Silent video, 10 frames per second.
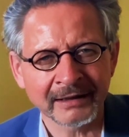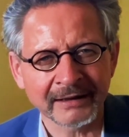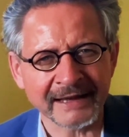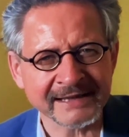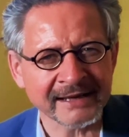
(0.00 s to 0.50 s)

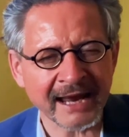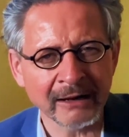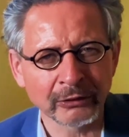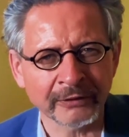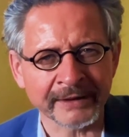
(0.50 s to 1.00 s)
There's an
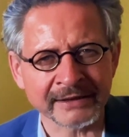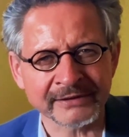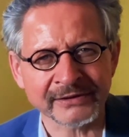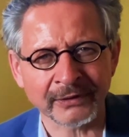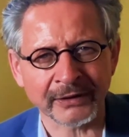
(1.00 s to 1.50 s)

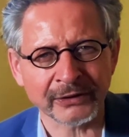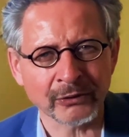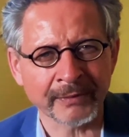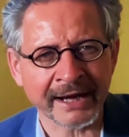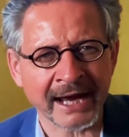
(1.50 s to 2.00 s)
eloquence to the
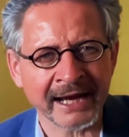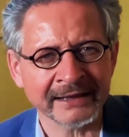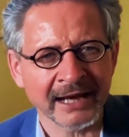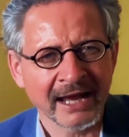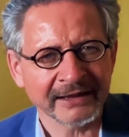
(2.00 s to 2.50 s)
human
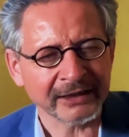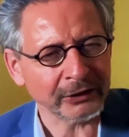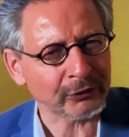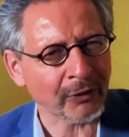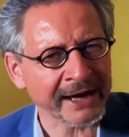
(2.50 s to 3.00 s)
hand that he
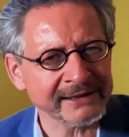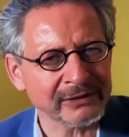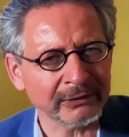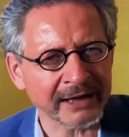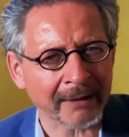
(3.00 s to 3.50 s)
tries
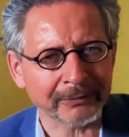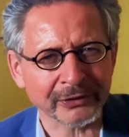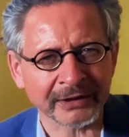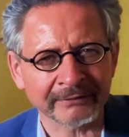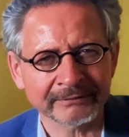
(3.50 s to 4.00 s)
to
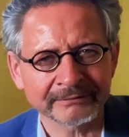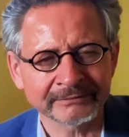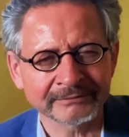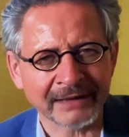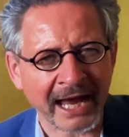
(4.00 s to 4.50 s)
capture.
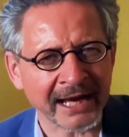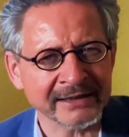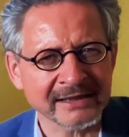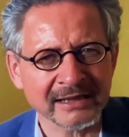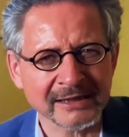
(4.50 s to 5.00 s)

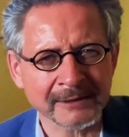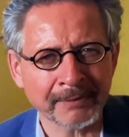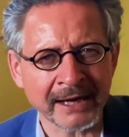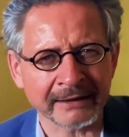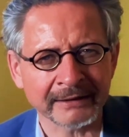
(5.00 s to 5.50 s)
Hands
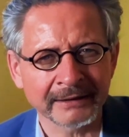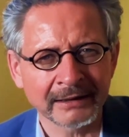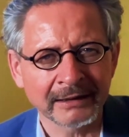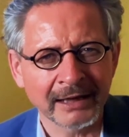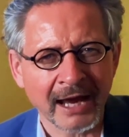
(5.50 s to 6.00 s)
speak,
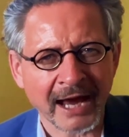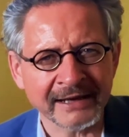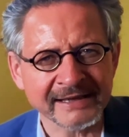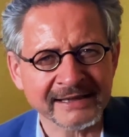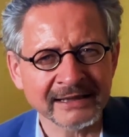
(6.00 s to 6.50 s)
and
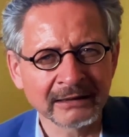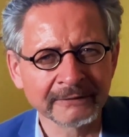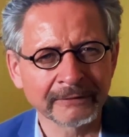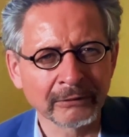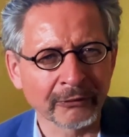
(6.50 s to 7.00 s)
his
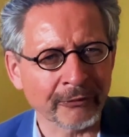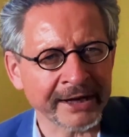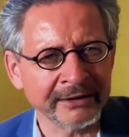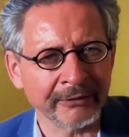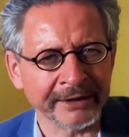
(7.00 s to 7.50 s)
skillful
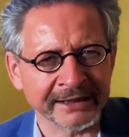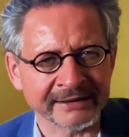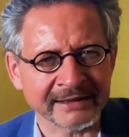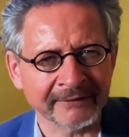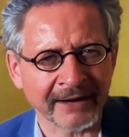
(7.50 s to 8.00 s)

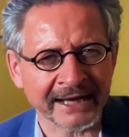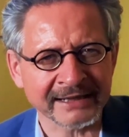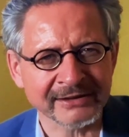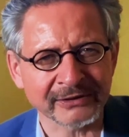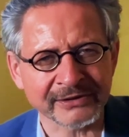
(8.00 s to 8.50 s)
renderings invite
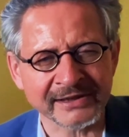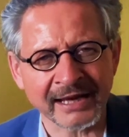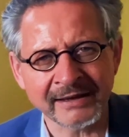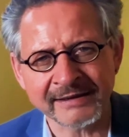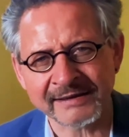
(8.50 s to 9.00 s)
us to
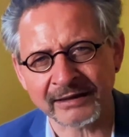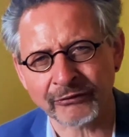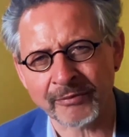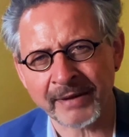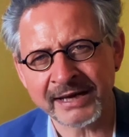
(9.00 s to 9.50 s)
sense the
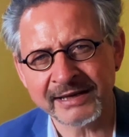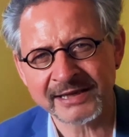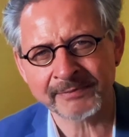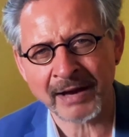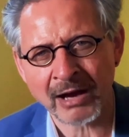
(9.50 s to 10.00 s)

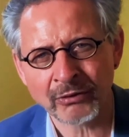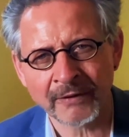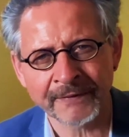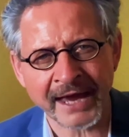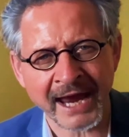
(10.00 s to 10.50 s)
tremendous power
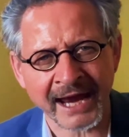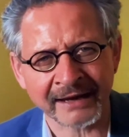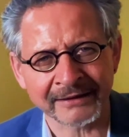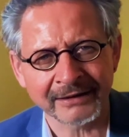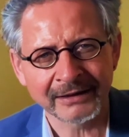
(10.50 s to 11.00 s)
of the
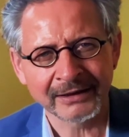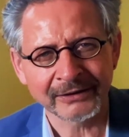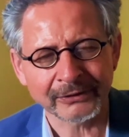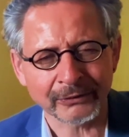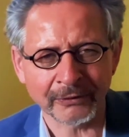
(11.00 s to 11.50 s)
hand
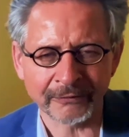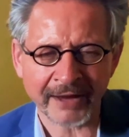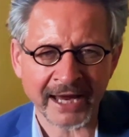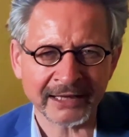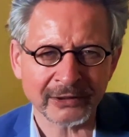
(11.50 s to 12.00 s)
to
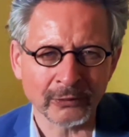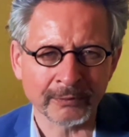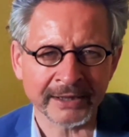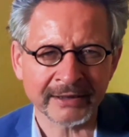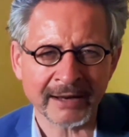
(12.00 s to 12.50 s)
convey
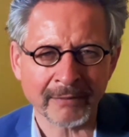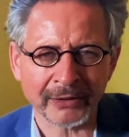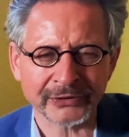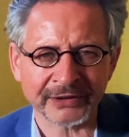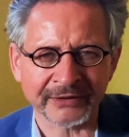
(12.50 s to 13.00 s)
human
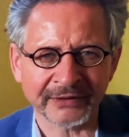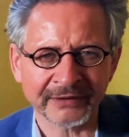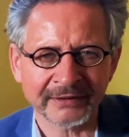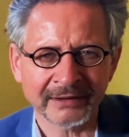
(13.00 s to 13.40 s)
emotions.